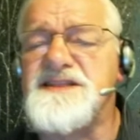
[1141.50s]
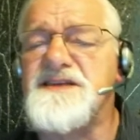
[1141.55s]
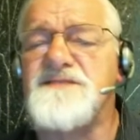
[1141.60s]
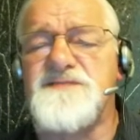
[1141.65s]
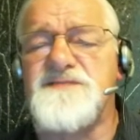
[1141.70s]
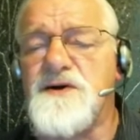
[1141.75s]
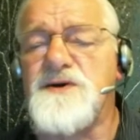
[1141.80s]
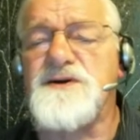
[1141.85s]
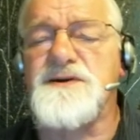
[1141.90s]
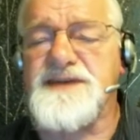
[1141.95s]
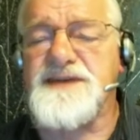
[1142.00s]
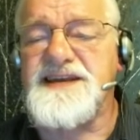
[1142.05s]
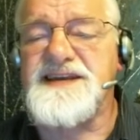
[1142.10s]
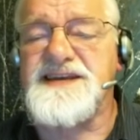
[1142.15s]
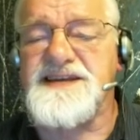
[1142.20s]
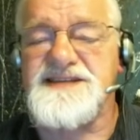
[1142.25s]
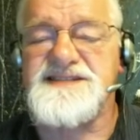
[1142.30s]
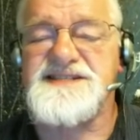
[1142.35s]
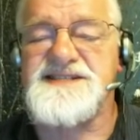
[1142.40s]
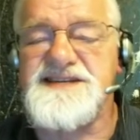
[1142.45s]
in the Far
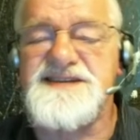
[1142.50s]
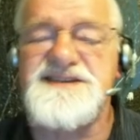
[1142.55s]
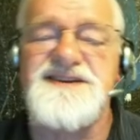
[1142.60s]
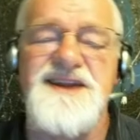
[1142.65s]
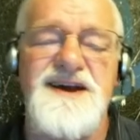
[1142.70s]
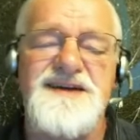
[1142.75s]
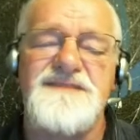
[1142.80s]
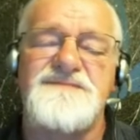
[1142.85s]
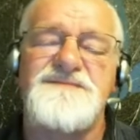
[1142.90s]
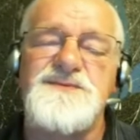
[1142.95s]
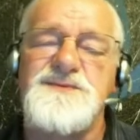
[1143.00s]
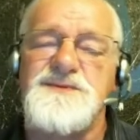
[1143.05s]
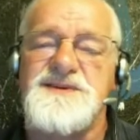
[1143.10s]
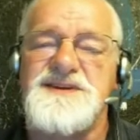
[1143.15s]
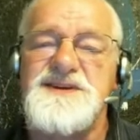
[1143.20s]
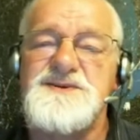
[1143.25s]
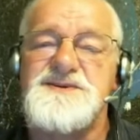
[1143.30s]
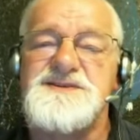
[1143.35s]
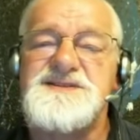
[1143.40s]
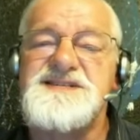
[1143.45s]
East, not for
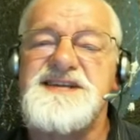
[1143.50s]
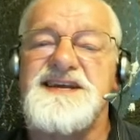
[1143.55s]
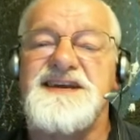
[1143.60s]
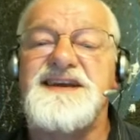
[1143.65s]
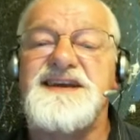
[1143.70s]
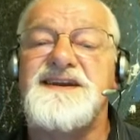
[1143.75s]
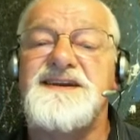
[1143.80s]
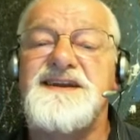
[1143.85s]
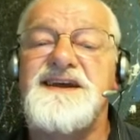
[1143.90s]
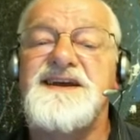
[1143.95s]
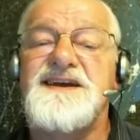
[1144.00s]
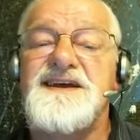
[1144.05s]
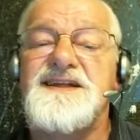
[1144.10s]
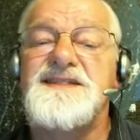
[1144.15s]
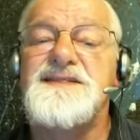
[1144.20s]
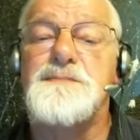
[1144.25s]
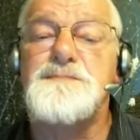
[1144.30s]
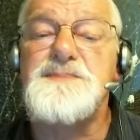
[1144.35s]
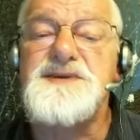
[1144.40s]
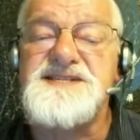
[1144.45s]
use in
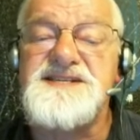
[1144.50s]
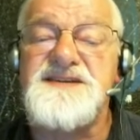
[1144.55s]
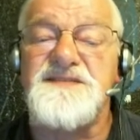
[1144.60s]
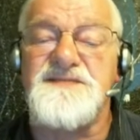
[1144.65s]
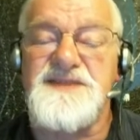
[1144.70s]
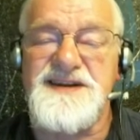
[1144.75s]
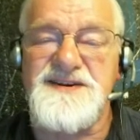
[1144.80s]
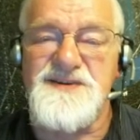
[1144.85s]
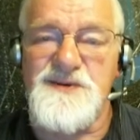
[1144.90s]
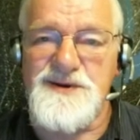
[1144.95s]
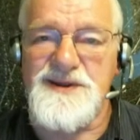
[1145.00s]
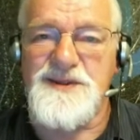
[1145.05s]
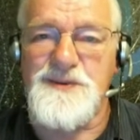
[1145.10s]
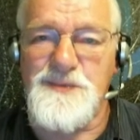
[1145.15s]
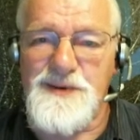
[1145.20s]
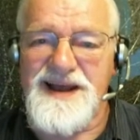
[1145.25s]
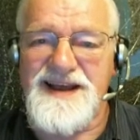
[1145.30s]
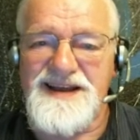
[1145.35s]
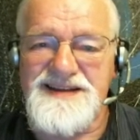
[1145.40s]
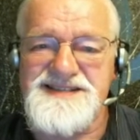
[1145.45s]
the Pacific
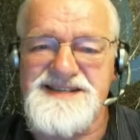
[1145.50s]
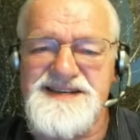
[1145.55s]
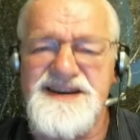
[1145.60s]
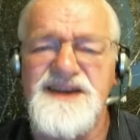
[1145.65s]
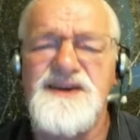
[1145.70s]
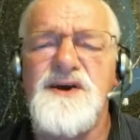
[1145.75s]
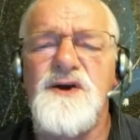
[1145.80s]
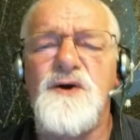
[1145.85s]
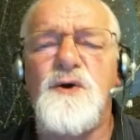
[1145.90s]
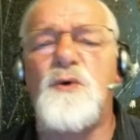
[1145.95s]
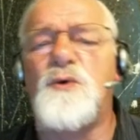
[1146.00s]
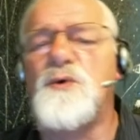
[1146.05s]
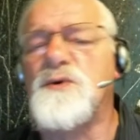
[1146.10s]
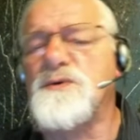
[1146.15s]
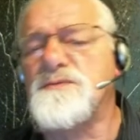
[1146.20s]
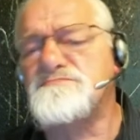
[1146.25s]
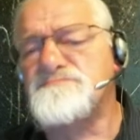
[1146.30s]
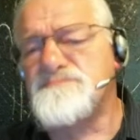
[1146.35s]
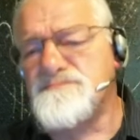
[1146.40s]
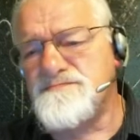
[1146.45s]
Northwest,
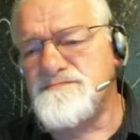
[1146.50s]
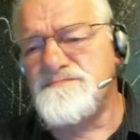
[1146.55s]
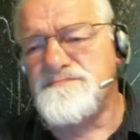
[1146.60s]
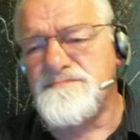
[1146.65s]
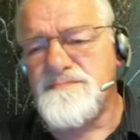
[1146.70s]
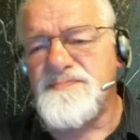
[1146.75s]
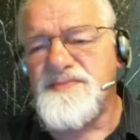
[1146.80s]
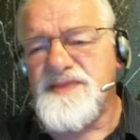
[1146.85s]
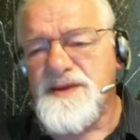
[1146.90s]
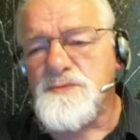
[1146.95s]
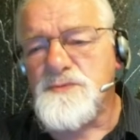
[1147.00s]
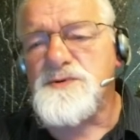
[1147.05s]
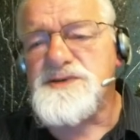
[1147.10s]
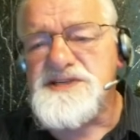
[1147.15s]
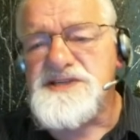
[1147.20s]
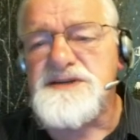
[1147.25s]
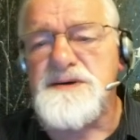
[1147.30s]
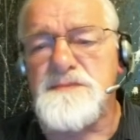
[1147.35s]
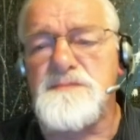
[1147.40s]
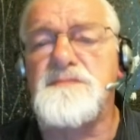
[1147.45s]
or there were
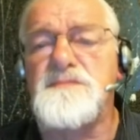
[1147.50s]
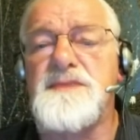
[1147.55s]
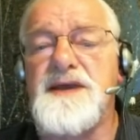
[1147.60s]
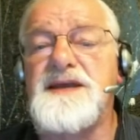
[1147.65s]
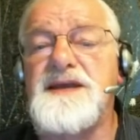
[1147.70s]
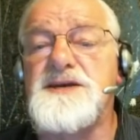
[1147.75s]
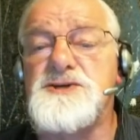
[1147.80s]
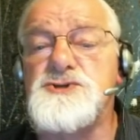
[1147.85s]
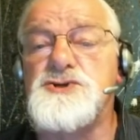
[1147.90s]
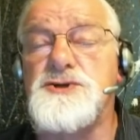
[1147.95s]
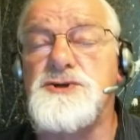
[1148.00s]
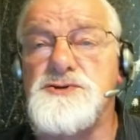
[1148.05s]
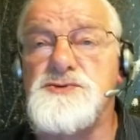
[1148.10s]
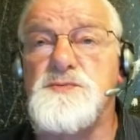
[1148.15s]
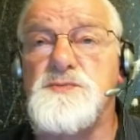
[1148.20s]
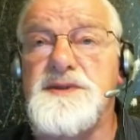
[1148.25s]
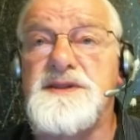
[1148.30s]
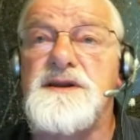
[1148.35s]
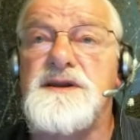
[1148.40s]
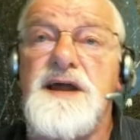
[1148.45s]
some
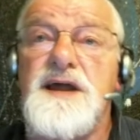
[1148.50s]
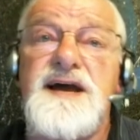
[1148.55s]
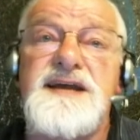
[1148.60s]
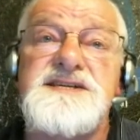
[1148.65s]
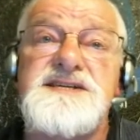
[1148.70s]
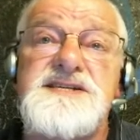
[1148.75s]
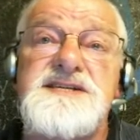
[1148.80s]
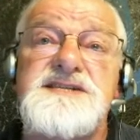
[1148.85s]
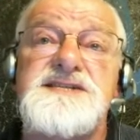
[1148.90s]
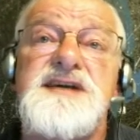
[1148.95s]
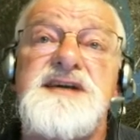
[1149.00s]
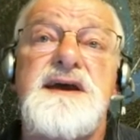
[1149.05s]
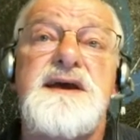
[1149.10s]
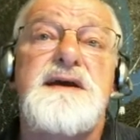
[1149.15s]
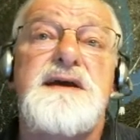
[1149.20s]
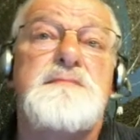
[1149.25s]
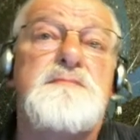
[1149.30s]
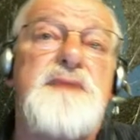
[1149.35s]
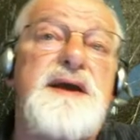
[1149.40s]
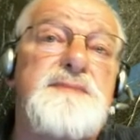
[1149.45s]
issues with
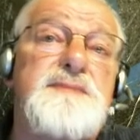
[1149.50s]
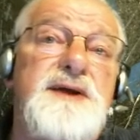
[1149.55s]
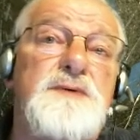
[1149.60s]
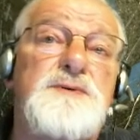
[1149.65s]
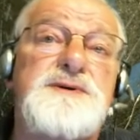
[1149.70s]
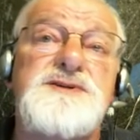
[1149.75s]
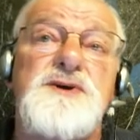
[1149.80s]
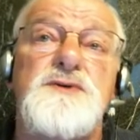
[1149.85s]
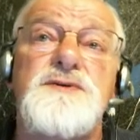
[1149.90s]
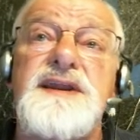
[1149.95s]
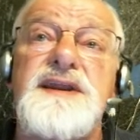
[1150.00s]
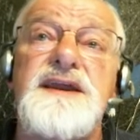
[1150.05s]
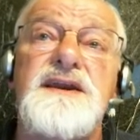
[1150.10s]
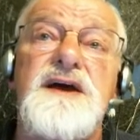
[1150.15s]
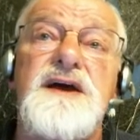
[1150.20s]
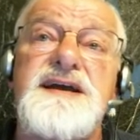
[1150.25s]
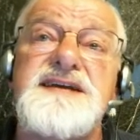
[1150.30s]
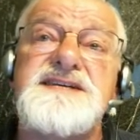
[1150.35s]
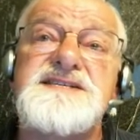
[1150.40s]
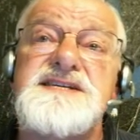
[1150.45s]
license. Maybe it was only
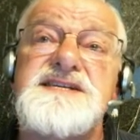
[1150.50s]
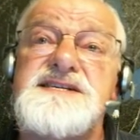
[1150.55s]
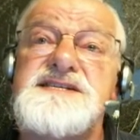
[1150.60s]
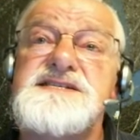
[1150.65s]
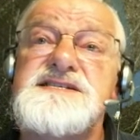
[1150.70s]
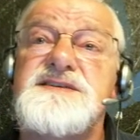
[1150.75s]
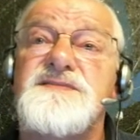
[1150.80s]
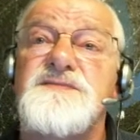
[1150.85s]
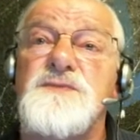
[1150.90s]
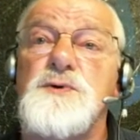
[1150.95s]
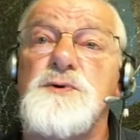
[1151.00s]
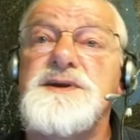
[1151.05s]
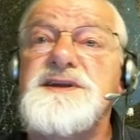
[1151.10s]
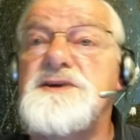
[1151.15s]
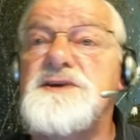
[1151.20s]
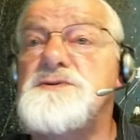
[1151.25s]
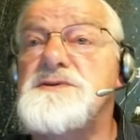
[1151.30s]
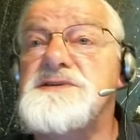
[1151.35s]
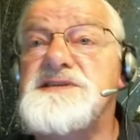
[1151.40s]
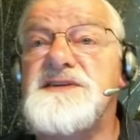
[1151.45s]
licensed for
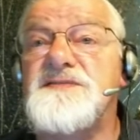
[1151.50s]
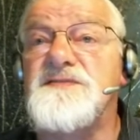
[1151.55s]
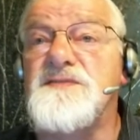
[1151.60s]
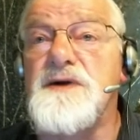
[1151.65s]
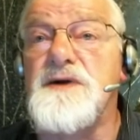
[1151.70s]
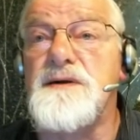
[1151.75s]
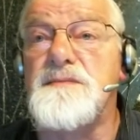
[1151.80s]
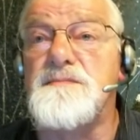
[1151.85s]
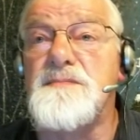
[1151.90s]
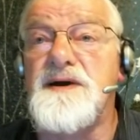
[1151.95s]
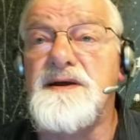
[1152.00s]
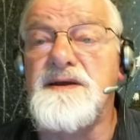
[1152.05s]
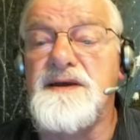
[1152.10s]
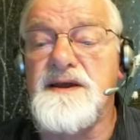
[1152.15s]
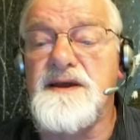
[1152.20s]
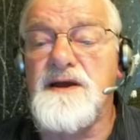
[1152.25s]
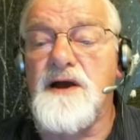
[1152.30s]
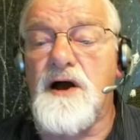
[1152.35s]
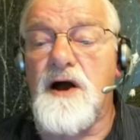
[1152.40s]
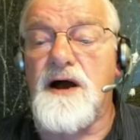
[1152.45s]
use from
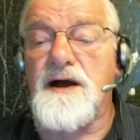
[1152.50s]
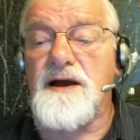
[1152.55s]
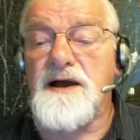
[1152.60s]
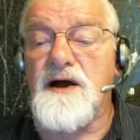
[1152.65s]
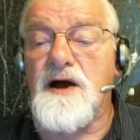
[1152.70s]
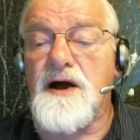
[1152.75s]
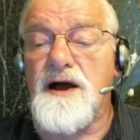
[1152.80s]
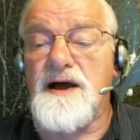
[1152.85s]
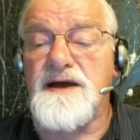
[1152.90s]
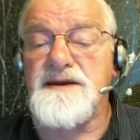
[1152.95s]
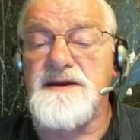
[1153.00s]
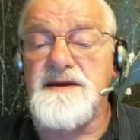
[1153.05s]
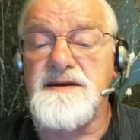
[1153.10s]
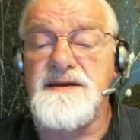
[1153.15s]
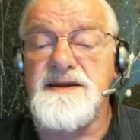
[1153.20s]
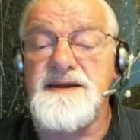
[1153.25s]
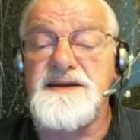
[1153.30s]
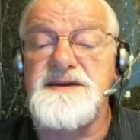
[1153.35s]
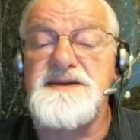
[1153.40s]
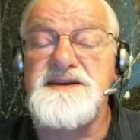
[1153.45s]
uh, on